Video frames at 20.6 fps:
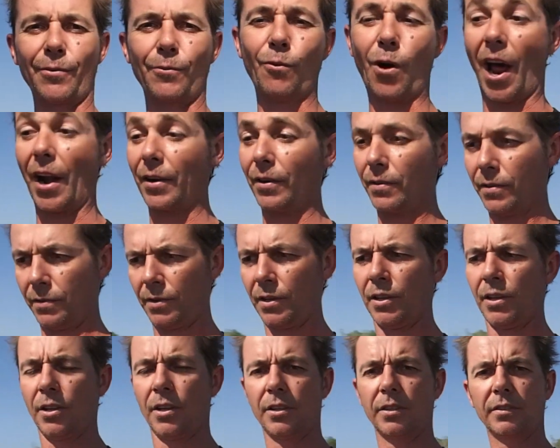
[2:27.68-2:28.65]
one
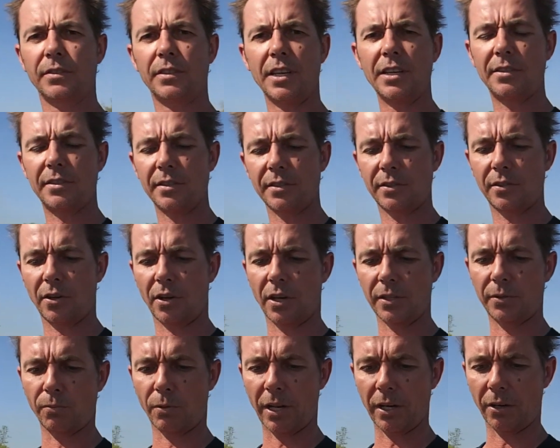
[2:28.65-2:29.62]
decent
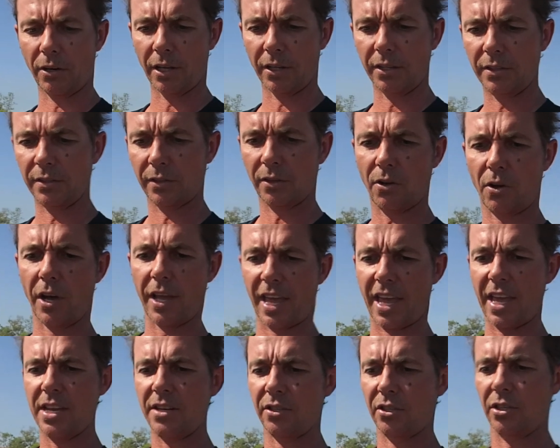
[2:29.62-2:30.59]
sized one like this guy
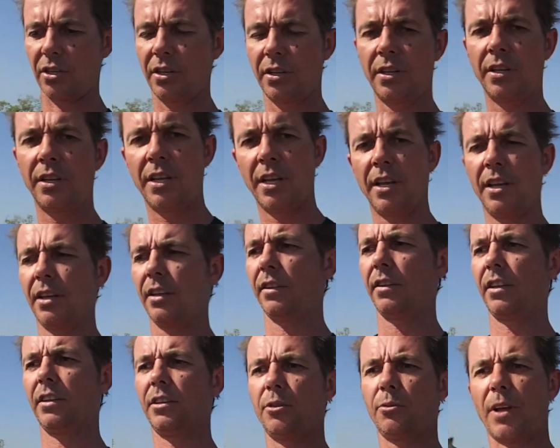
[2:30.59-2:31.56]
each,
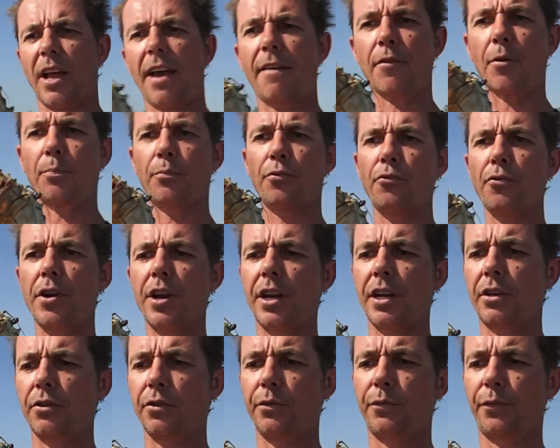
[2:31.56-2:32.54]
then you'll have a pretty
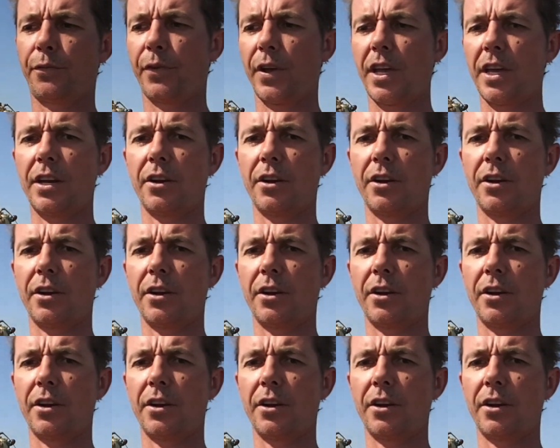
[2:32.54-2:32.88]
good feed